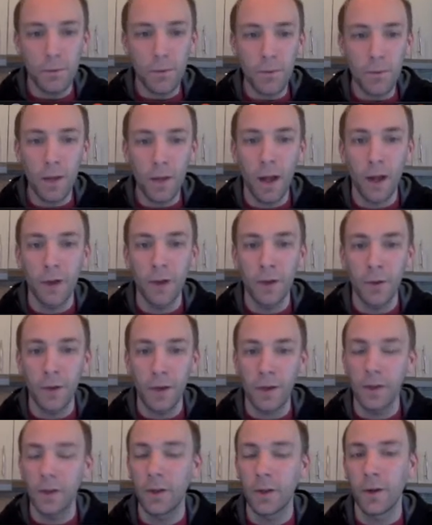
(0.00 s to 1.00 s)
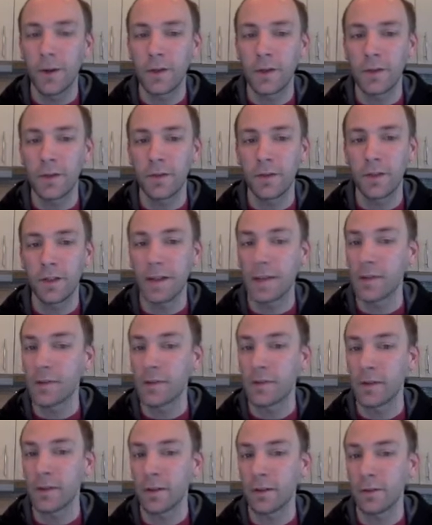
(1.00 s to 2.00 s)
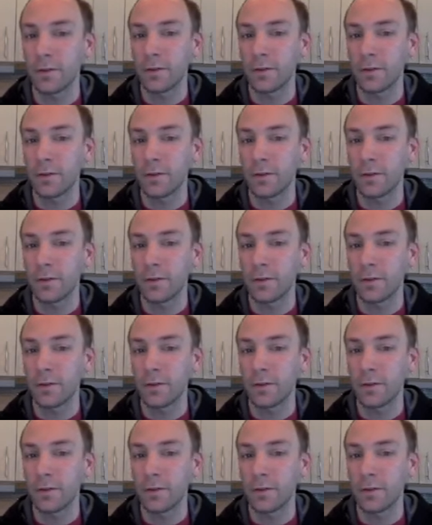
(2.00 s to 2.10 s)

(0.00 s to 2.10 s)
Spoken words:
how do you write the equation of a tangent line?